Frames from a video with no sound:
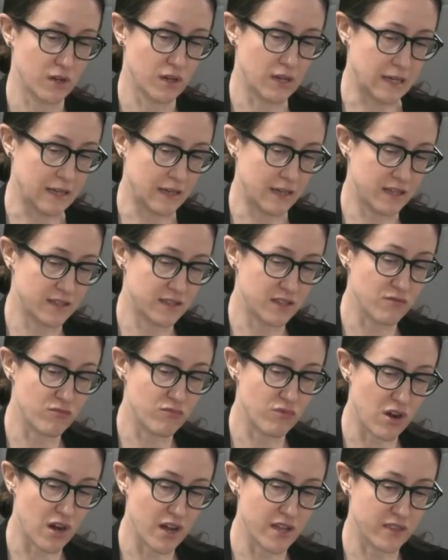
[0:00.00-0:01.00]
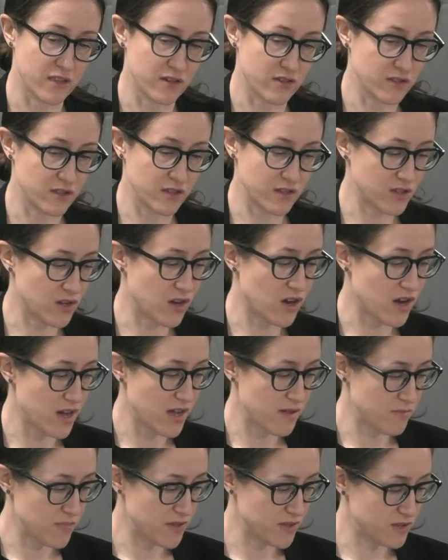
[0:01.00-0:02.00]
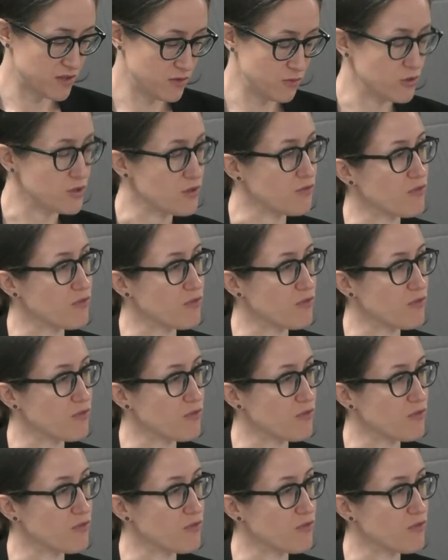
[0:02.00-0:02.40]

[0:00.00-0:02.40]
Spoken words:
Is it right that at the time this sort